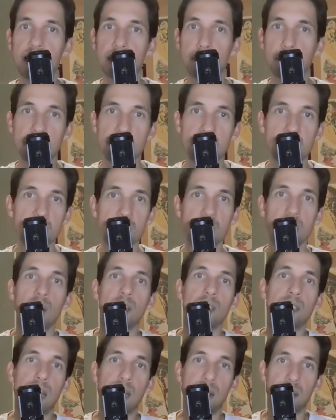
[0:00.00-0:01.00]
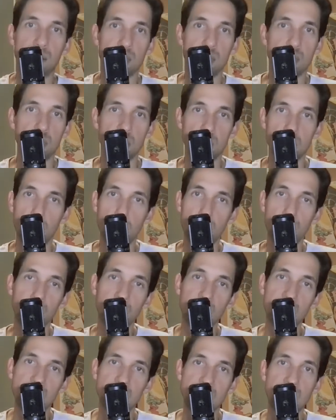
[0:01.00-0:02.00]
has been sucked out of the system
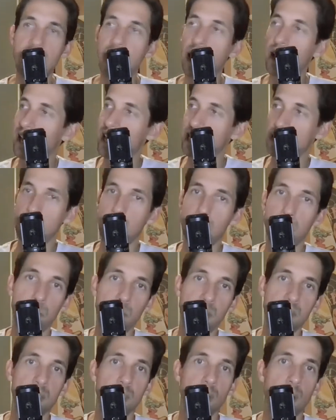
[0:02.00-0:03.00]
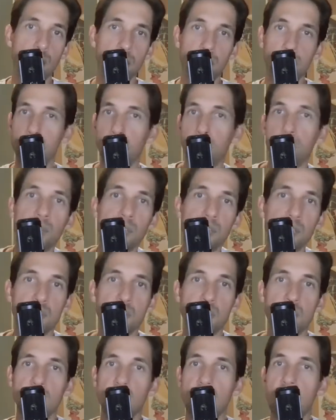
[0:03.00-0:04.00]
entirely. It has to be based off of
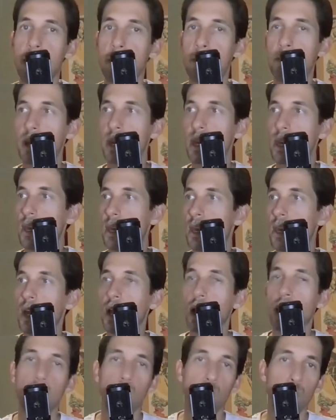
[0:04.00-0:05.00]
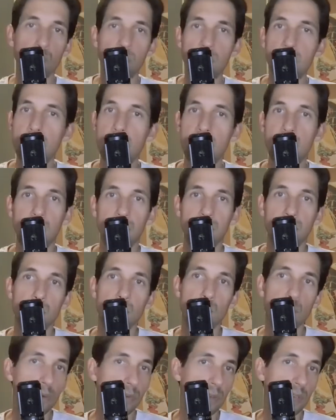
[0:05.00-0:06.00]
pre-existing IP, remake of a
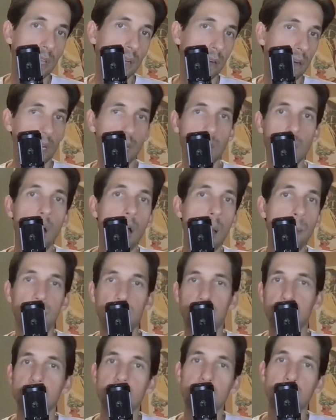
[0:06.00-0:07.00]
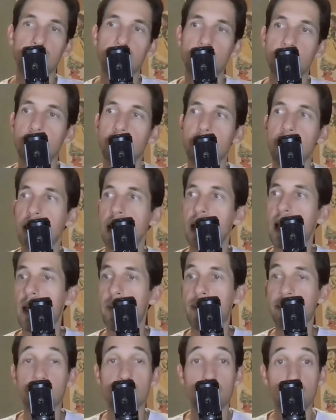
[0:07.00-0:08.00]
movie or a comic or something. And
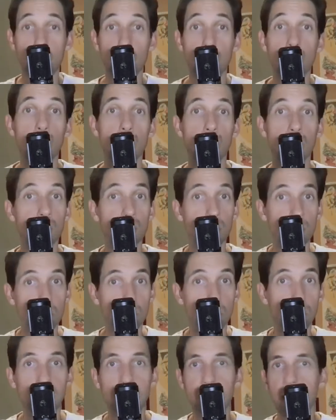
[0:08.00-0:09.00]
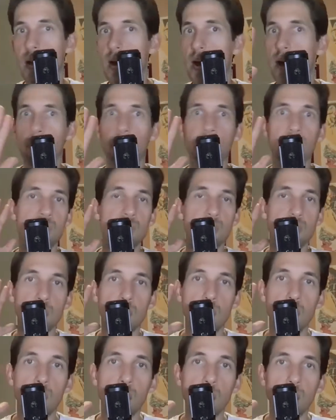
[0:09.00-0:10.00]
that's cool, but not when it's
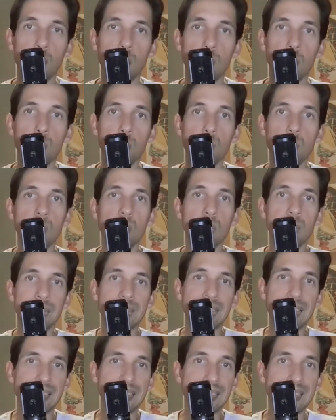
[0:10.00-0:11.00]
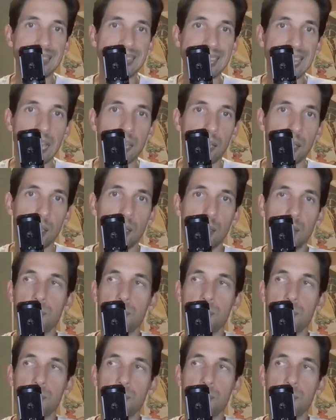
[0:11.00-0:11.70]
the only thing,